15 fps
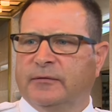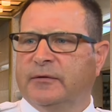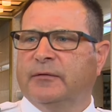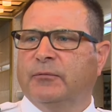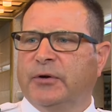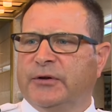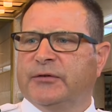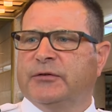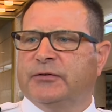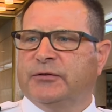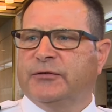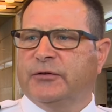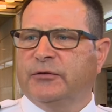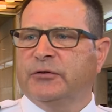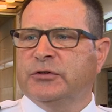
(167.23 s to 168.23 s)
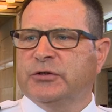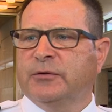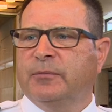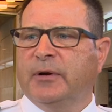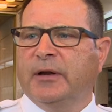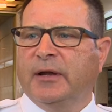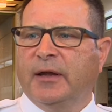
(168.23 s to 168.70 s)
we should search,
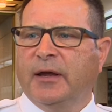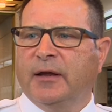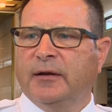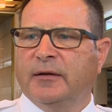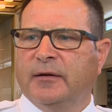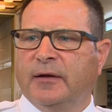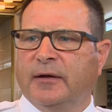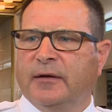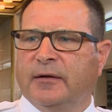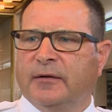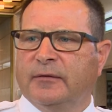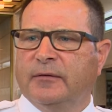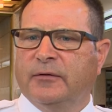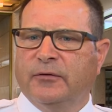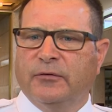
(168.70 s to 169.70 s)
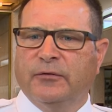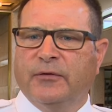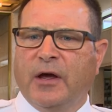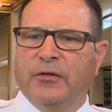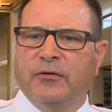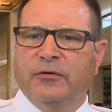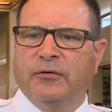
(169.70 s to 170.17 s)
but again, there are
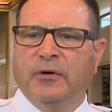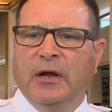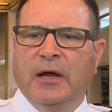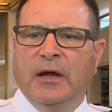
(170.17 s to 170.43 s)
other